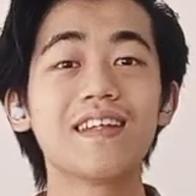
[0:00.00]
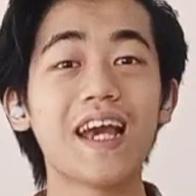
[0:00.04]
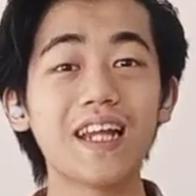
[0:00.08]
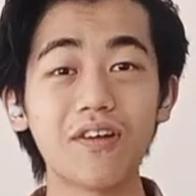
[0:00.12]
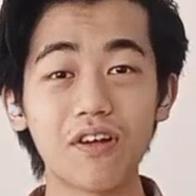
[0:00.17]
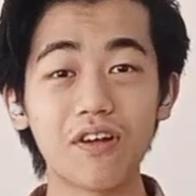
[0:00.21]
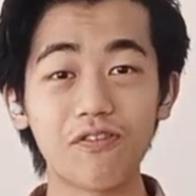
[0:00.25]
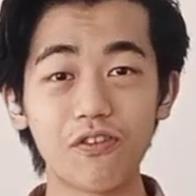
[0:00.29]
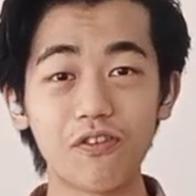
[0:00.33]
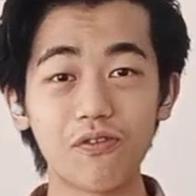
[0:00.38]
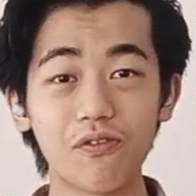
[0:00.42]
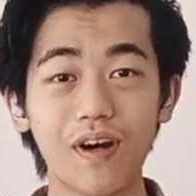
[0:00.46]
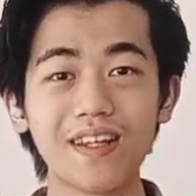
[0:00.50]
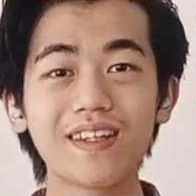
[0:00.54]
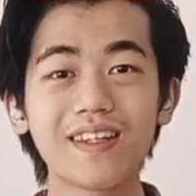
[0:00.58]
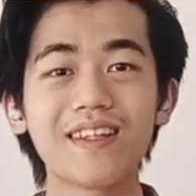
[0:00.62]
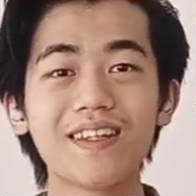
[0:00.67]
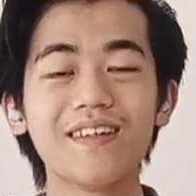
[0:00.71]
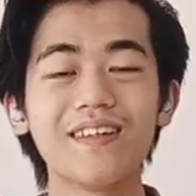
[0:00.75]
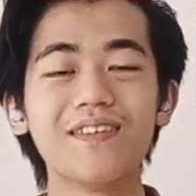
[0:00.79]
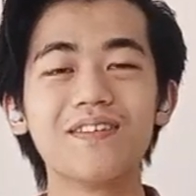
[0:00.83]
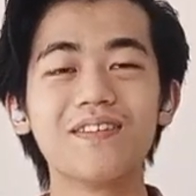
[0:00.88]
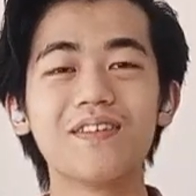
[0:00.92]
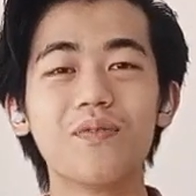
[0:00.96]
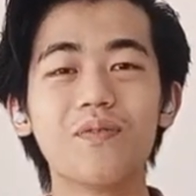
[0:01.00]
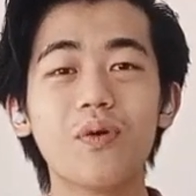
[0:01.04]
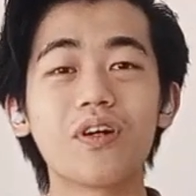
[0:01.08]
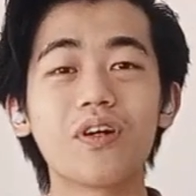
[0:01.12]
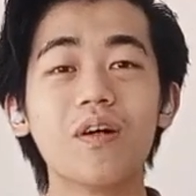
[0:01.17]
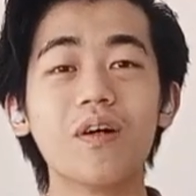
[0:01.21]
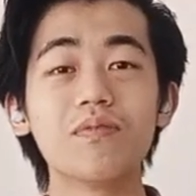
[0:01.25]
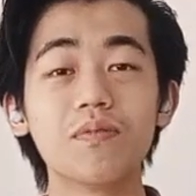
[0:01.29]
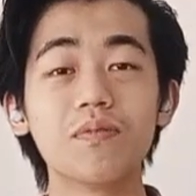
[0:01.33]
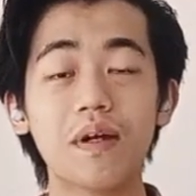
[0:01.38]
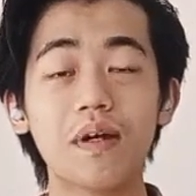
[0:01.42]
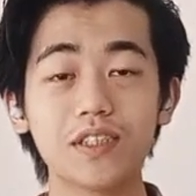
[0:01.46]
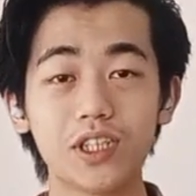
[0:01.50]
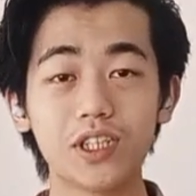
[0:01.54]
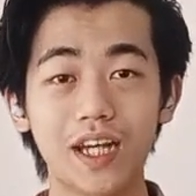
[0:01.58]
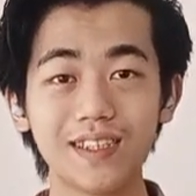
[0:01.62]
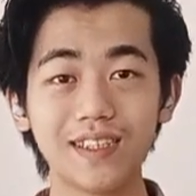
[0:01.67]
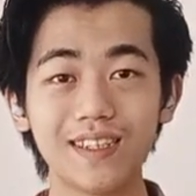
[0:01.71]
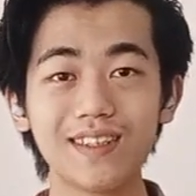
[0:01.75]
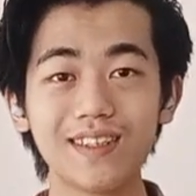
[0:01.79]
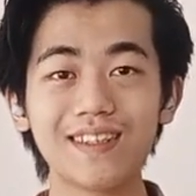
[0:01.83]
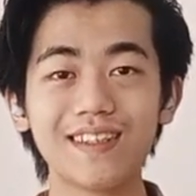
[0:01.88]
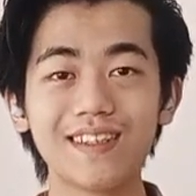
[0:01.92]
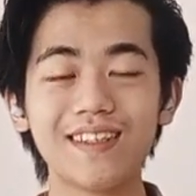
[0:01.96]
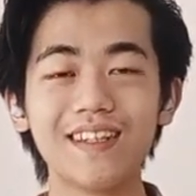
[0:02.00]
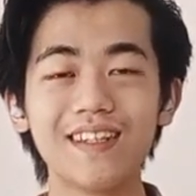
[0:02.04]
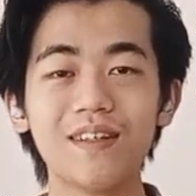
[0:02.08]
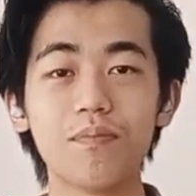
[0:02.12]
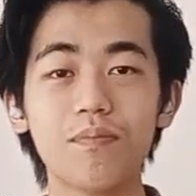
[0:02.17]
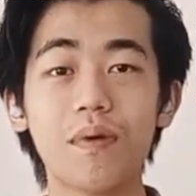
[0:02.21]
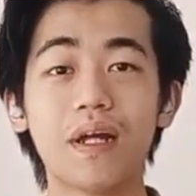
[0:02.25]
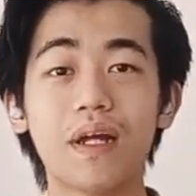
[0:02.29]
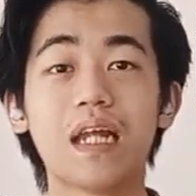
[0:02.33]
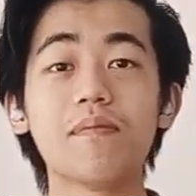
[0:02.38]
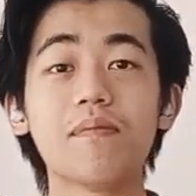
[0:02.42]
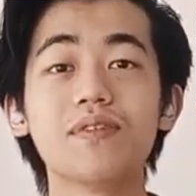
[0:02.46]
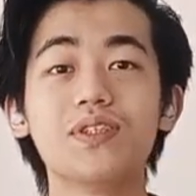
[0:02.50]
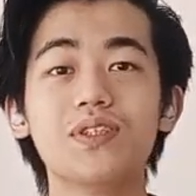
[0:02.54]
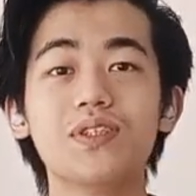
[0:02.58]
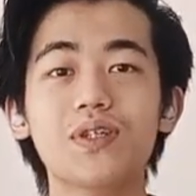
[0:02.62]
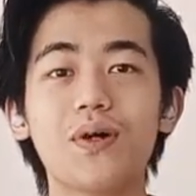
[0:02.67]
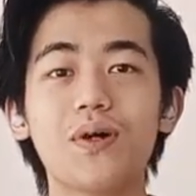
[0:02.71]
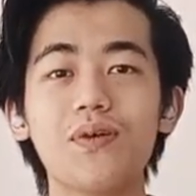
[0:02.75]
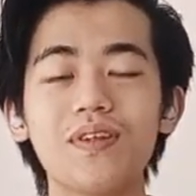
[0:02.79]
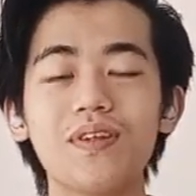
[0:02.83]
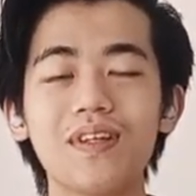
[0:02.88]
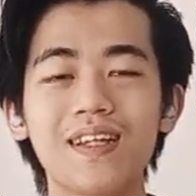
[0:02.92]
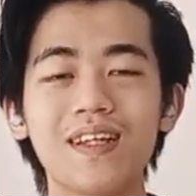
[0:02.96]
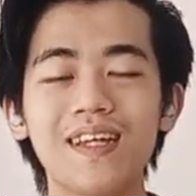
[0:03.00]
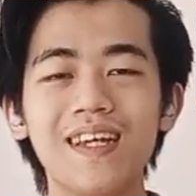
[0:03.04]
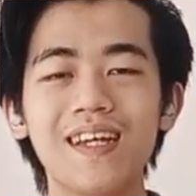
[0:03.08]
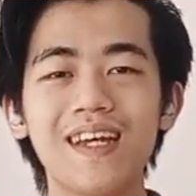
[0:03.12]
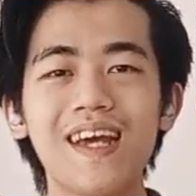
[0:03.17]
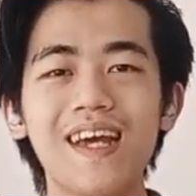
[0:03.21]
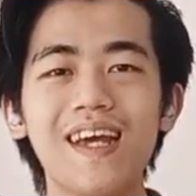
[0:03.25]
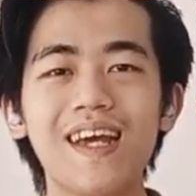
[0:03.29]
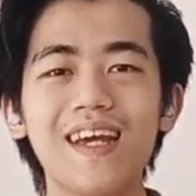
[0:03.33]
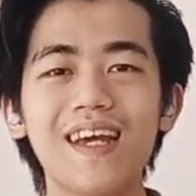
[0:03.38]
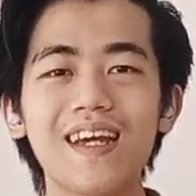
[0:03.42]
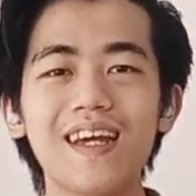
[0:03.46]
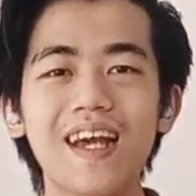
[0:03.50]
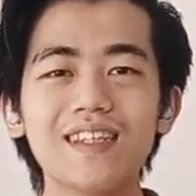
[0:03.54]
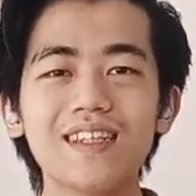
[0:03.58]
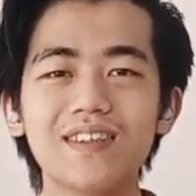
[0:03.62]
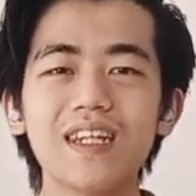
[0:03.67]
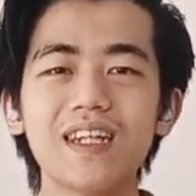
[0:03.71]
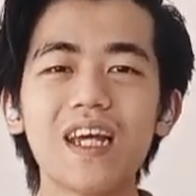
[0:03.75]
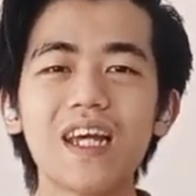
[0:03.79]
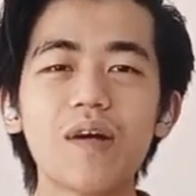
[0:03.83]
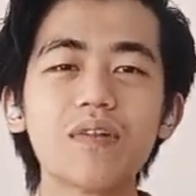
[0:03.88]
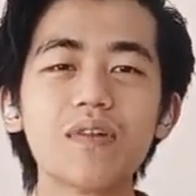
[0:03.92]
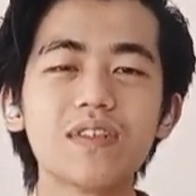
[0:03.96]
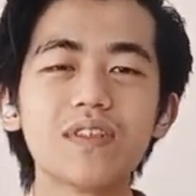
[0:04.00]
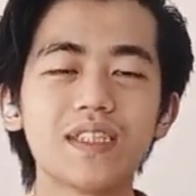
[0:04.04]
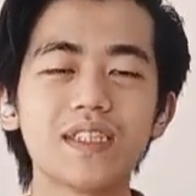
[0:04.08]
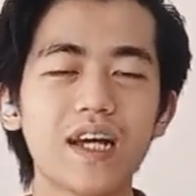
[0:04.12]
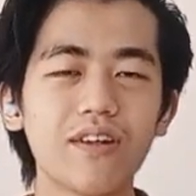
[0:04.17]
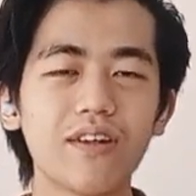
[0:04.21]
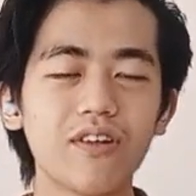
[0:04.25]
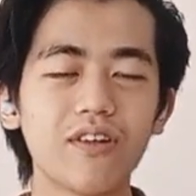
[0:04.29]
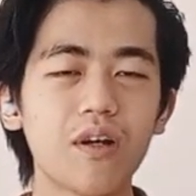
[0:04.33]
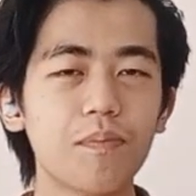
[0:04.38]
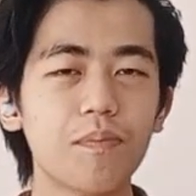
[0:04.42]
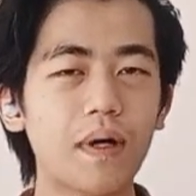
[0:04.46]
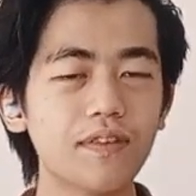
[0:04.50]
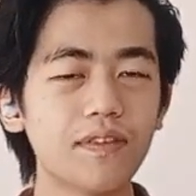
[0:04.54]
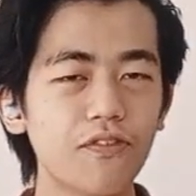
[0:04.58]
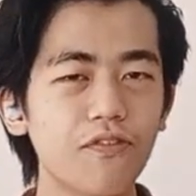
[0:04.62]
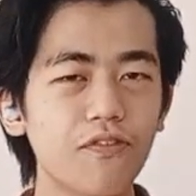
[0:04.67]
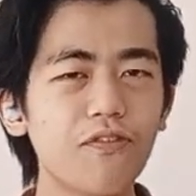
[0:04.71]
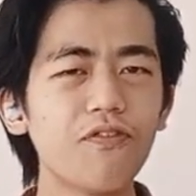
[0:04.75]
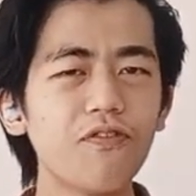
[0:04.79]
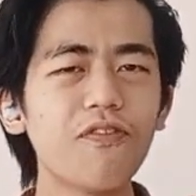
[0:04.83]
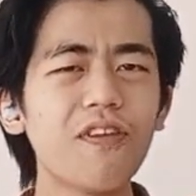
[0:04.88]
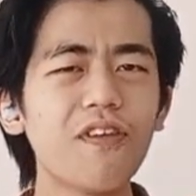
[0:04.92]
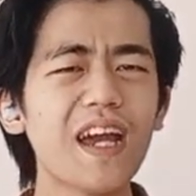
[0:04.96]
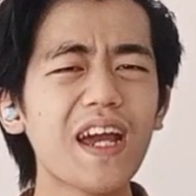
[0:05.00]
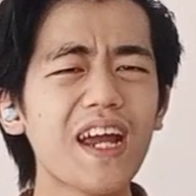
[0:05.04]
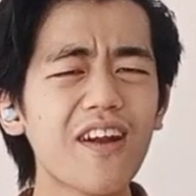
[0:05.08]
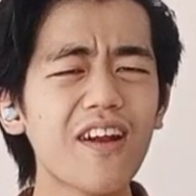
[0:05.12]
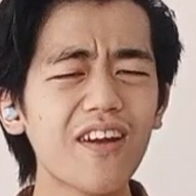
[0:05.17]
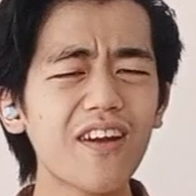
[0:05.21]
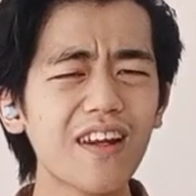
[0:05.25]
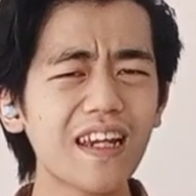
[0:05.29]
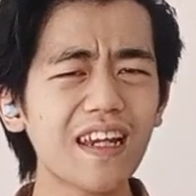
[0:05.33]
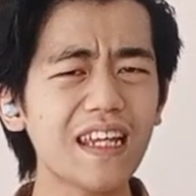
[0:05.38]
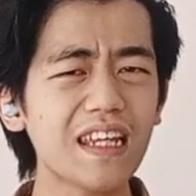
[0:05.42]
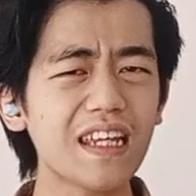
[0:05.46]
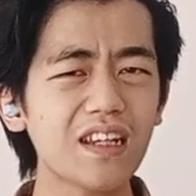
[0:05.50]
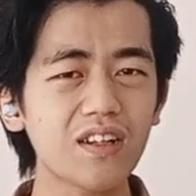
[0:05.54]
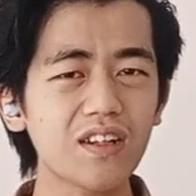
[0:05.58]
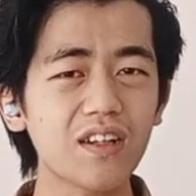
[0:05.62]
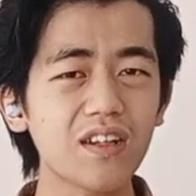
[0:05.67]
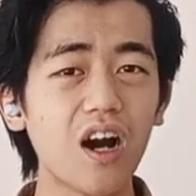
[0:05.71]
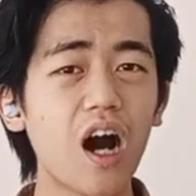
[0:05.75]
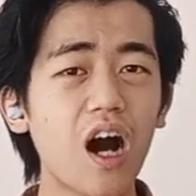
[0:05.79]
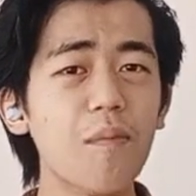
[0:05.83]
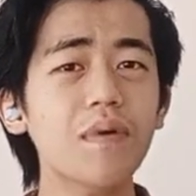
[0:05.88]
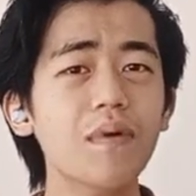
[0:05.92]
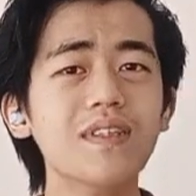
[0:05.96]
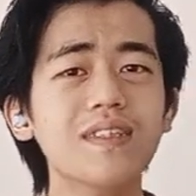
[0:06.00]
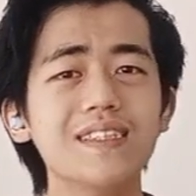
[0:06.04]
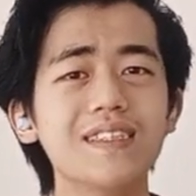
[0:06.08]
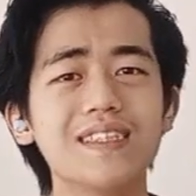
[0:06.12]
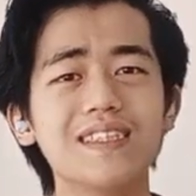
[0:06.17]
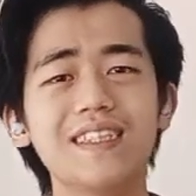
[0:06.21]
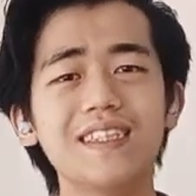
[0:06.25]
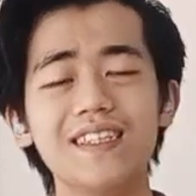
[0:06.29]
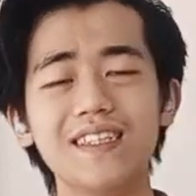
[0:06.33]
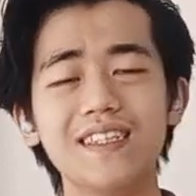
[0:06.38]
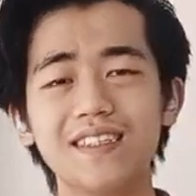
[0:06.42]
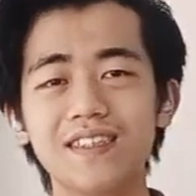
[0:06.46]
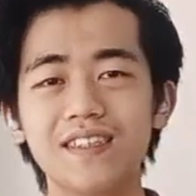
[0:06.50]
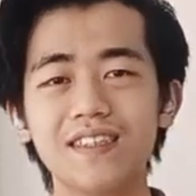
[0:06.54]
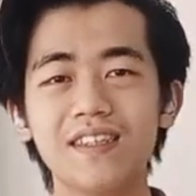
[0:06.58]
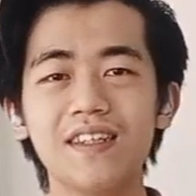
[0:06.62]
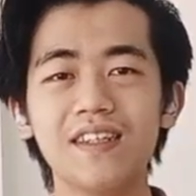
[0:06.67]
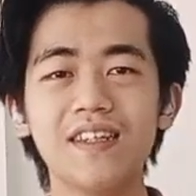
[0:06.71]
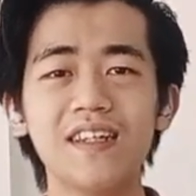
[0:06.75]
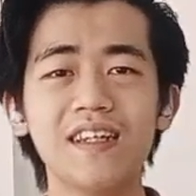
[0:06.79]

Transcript: Hello everyone, welcome to my channel. My name is Joel, and today I want to tell you about a fairly common disease.